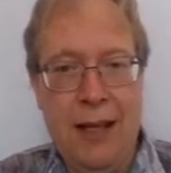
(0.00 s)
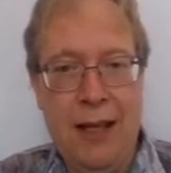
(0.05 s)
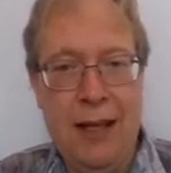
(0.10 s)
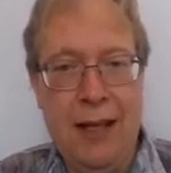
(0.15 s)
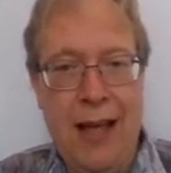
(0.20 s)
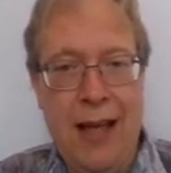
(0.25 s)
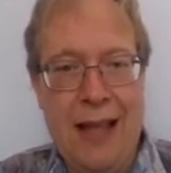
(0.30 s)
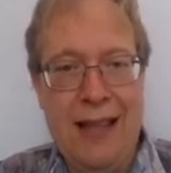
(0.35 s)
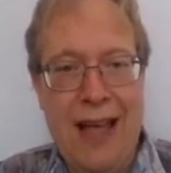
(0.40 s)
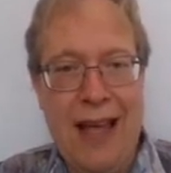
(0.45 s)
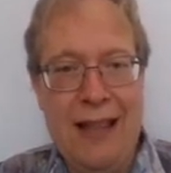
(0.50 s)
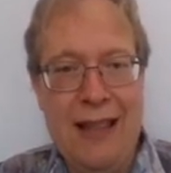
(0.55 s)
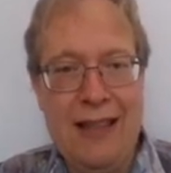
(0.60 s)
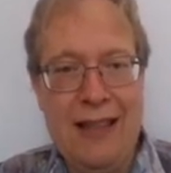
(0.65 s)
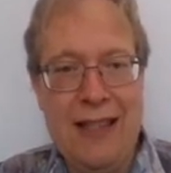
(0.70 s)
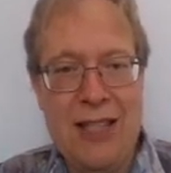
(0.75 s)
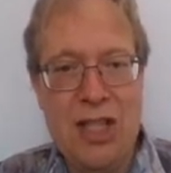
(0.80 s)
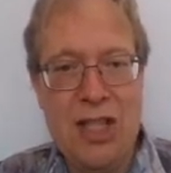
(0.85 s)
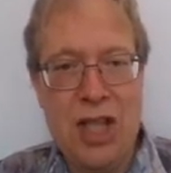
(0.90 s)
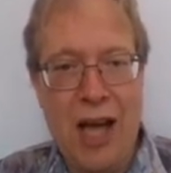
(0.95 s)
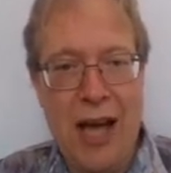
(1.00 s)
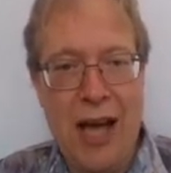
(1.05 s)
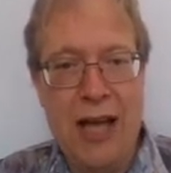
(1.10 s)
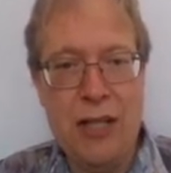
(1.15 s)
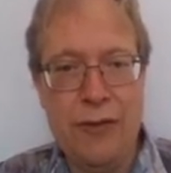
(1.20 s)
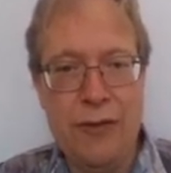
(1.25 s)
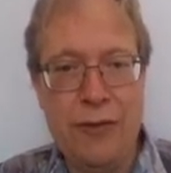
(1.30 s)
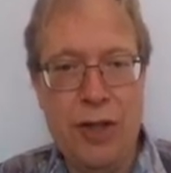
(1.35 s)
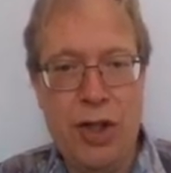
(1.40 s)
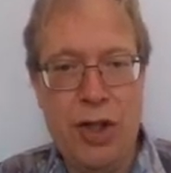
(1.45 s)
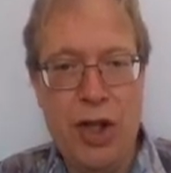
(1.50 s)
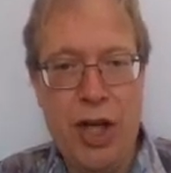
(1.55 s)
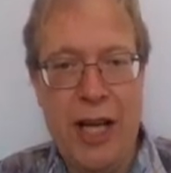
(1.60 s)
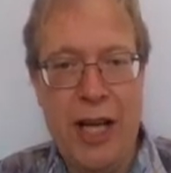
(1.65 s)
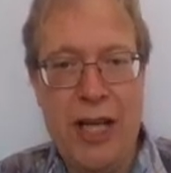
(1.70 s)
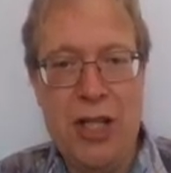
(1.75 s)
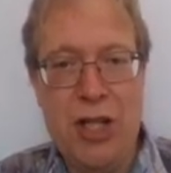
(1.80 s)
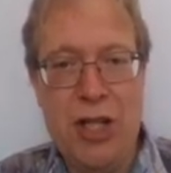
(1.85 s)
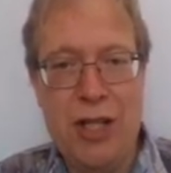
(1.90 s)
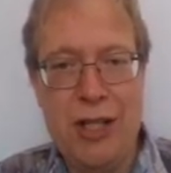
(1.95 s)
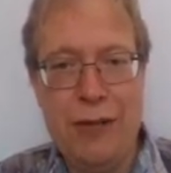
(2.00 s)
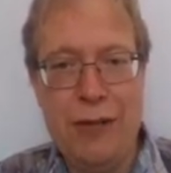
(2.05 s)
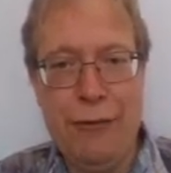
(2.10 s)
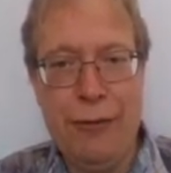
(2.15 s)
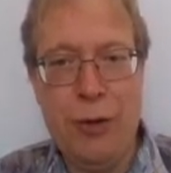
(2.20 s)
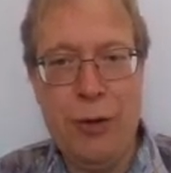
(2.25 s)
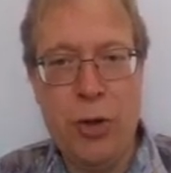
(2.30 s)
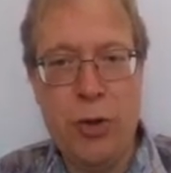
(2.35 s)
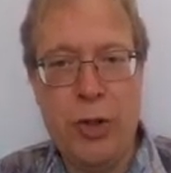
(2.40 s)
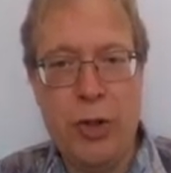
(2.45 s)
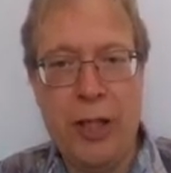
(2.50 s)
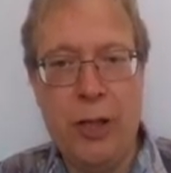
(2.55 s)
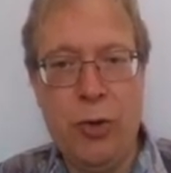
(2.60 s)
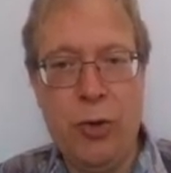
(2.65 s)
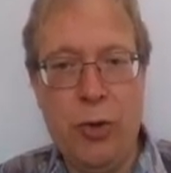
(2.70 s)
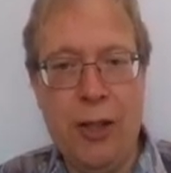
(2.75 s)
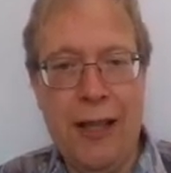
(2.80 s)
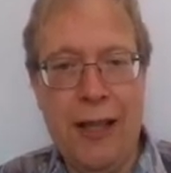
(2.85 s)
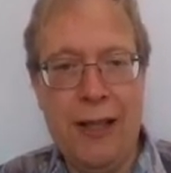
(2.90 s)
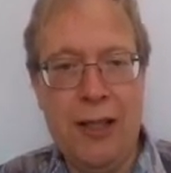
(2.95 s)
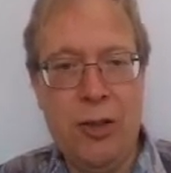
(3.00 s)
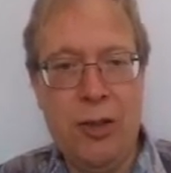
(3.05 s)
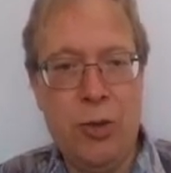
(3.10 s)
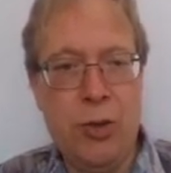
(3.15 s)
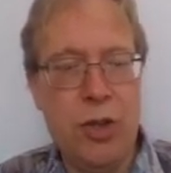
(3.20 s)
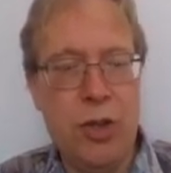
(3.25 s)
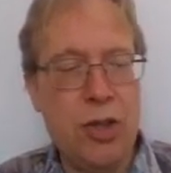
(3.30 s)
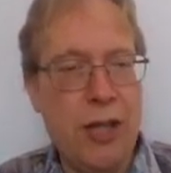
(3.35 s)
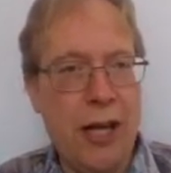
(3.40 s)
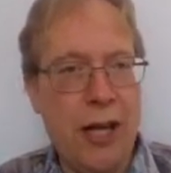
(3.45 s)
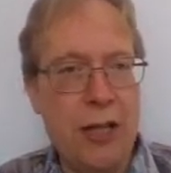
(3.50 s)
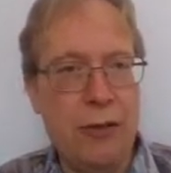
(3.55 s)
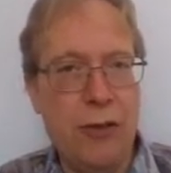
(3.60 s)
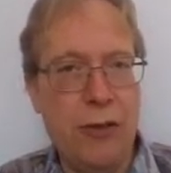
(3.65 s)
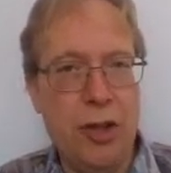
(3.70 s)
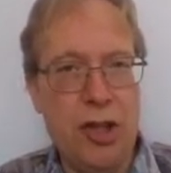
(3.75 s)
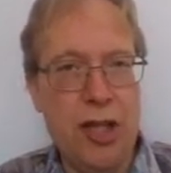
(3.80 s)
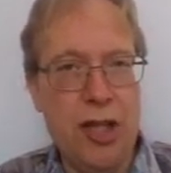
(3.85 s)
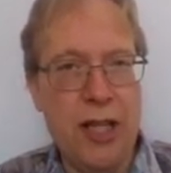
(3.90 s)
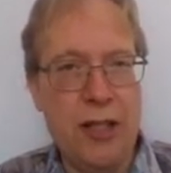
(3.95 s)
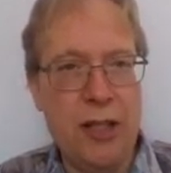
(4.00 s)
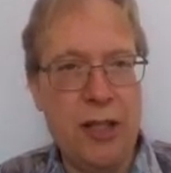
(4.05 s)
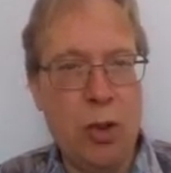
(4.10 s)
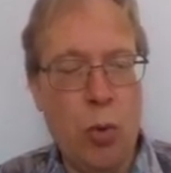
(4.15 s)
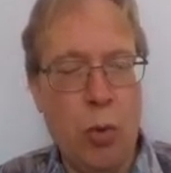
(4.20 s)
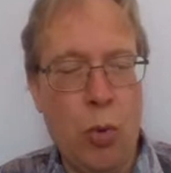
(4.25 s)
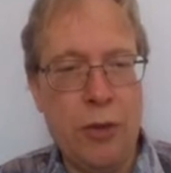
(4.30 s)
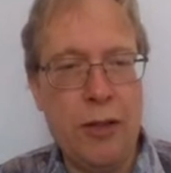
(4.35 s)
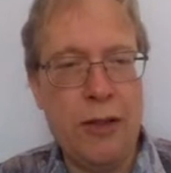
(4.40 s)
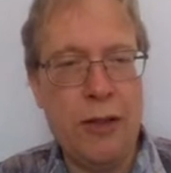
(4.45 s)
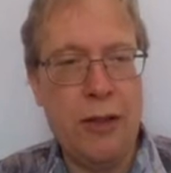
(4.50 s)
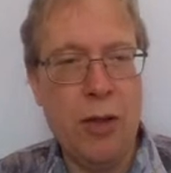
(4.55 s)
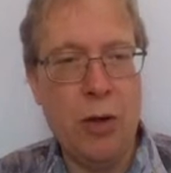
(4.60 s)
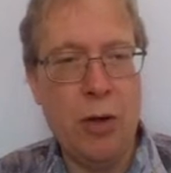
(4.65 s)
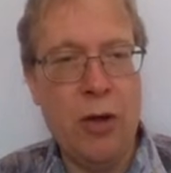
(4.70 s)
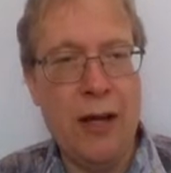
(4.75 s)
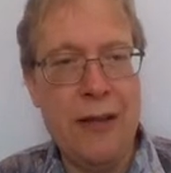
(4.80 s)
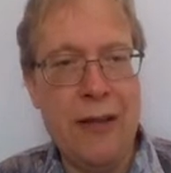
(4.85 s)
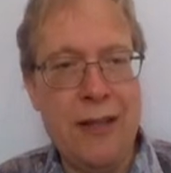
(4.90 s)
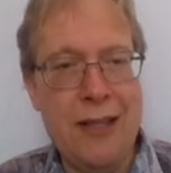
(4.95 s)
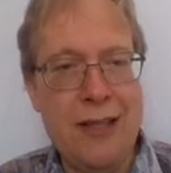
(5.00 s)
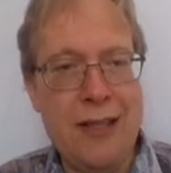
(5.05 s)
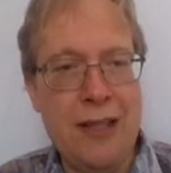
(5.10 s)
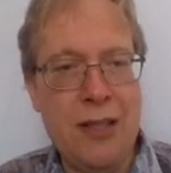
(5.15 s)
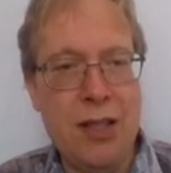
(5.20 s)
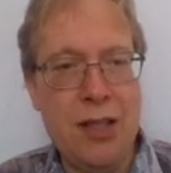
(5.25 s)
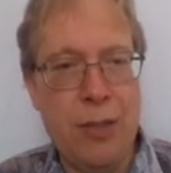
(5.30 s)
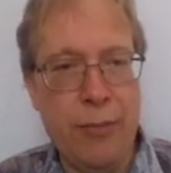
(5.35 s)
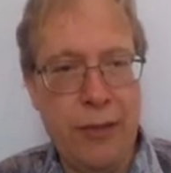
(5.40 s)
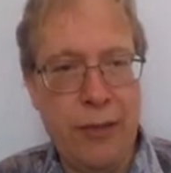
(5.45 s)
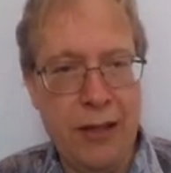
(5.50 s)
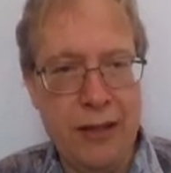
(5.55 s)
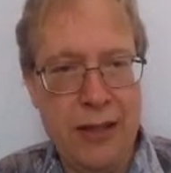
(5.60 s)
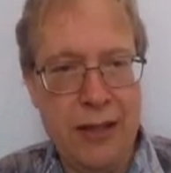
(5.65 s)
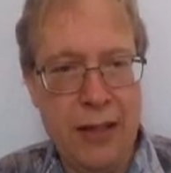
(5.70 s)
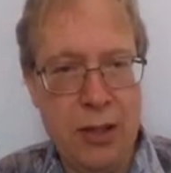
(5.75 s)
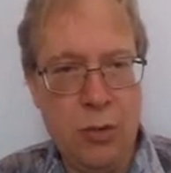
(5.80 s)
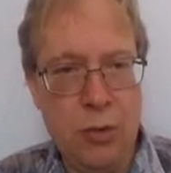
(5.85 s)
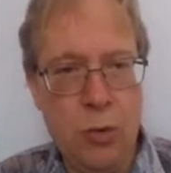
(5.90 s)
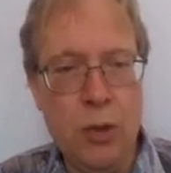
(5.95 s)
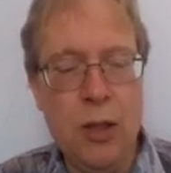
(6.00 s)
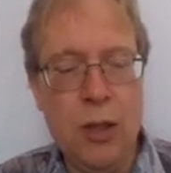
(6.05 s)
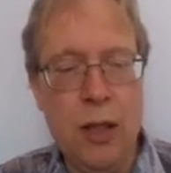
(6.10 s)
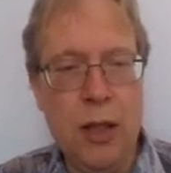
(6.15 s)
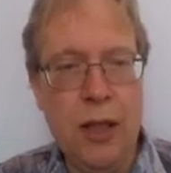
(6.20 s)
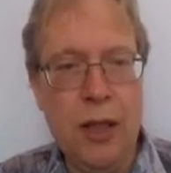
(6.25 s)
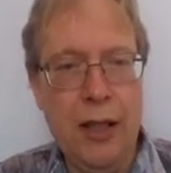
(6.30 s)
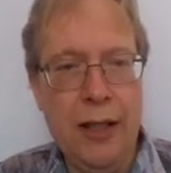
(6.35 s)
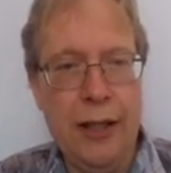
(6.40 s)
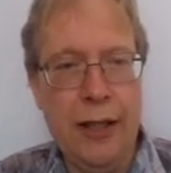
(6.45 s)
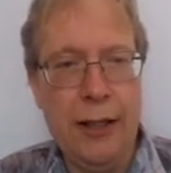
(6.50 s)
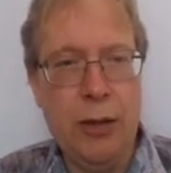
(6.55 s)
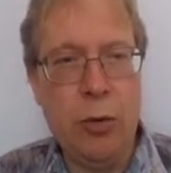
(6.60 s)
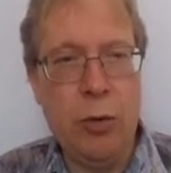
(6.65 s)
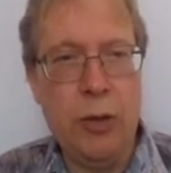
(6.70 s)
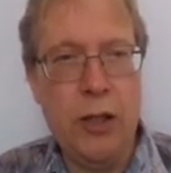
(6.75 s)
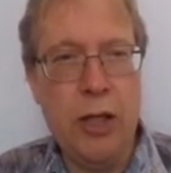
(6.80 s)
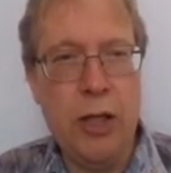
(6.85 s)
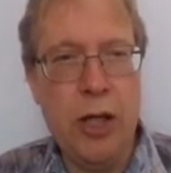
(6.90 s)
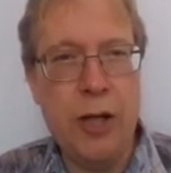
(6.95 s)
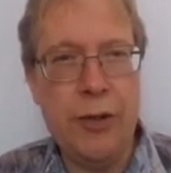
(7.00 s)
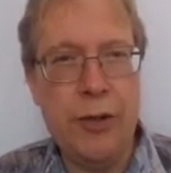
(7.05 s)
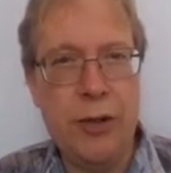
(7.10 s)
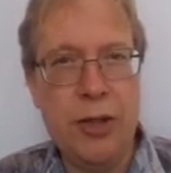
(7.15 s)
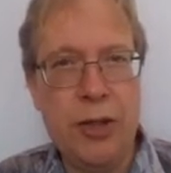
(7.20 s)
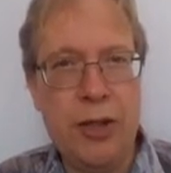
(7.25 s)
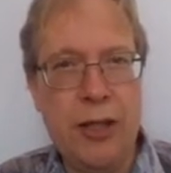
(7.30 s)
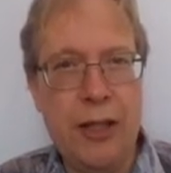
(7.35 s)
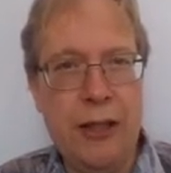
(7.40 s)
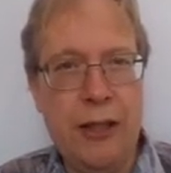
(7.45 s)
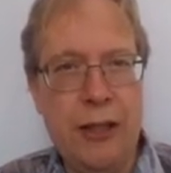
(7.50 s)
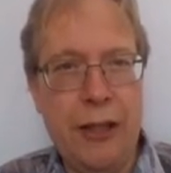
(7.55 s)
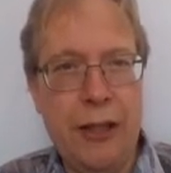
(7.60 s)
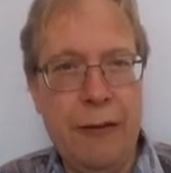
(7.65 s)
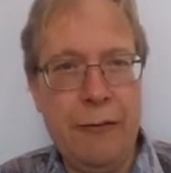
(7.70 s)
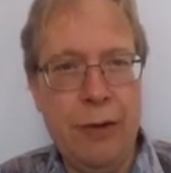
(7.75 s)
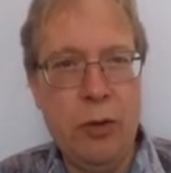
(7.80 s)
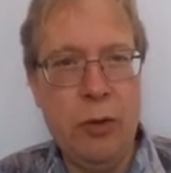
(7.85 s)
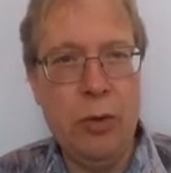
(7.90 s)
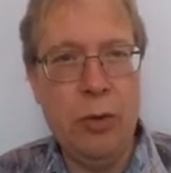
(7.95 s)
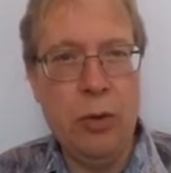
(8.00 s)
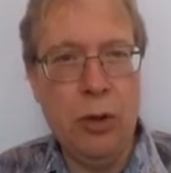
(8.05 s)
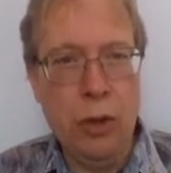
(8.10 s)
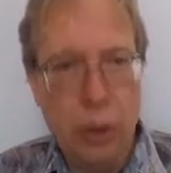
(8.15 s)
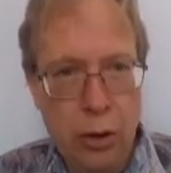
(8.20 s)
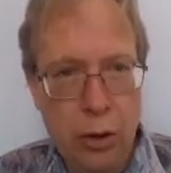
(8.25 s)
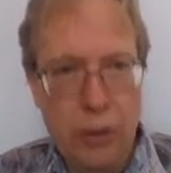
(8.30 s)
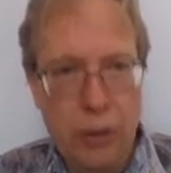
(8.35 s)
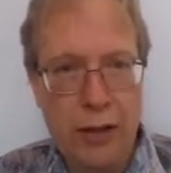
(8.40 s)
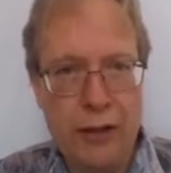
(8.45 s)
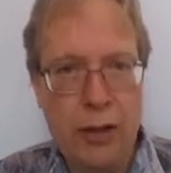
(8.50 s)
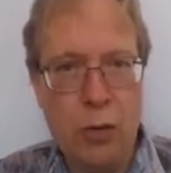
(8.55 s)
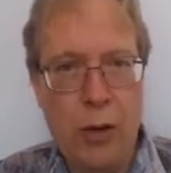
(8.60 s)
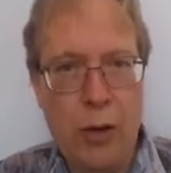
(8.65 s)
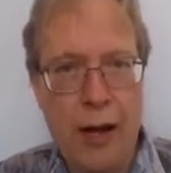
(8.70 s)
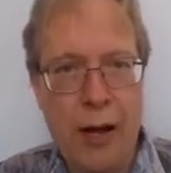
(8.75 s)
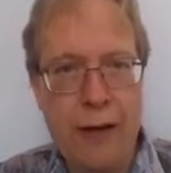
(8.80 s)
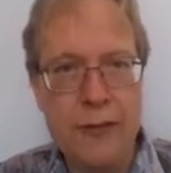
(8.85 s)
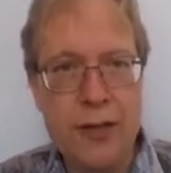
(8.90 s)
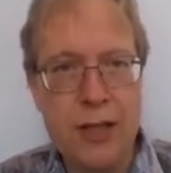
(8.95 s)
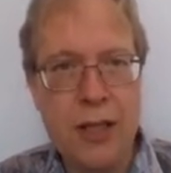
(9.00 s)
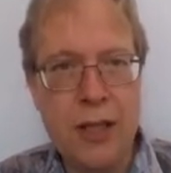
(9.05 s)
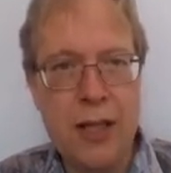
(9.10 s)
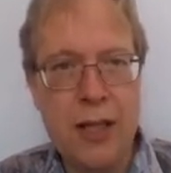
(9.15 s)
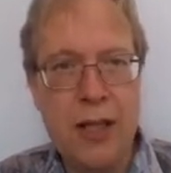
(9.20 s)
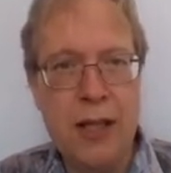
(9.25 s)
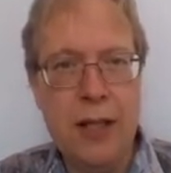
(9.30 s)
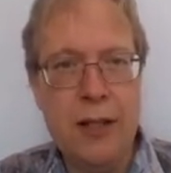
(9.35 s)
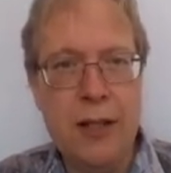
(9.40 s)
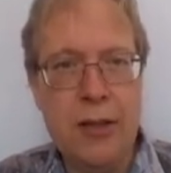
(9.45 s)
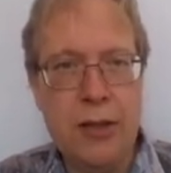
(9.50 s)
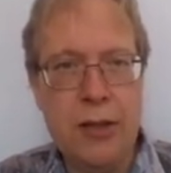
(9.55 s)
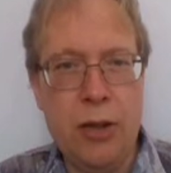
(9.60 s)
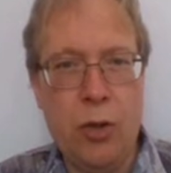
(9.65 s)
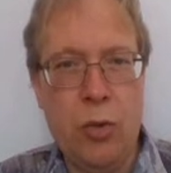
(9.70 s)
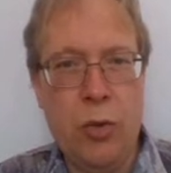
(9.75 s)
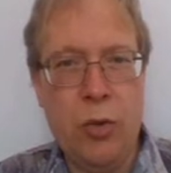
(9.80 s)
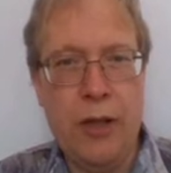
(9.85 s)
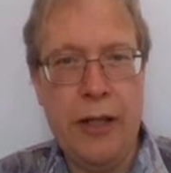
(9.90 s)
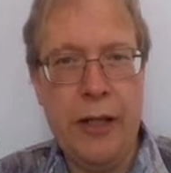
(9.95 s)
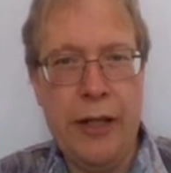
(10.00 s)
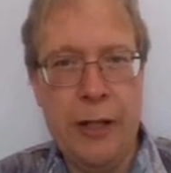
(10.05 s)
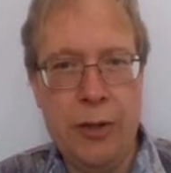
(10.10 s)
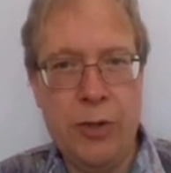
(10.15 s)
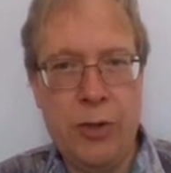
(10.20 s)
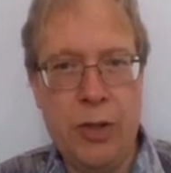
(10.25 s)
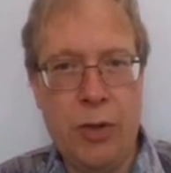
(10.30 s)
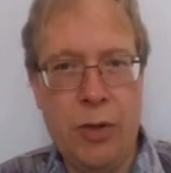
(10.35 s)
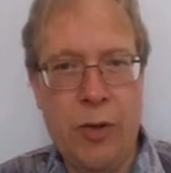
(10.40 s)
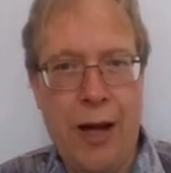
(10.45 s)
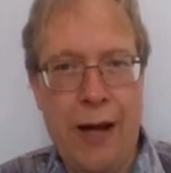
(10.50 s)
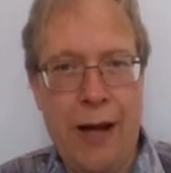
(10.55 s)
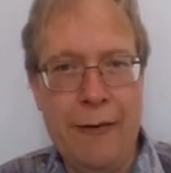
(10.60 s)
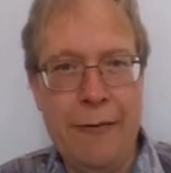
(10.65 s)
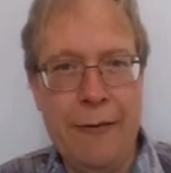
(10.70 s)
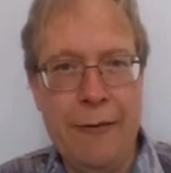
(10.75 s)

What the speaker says: And the size of the change is inversely related to the size of the change in quantity. Okay, this is something that you can only understand if you look at the graphs. So here's a graph.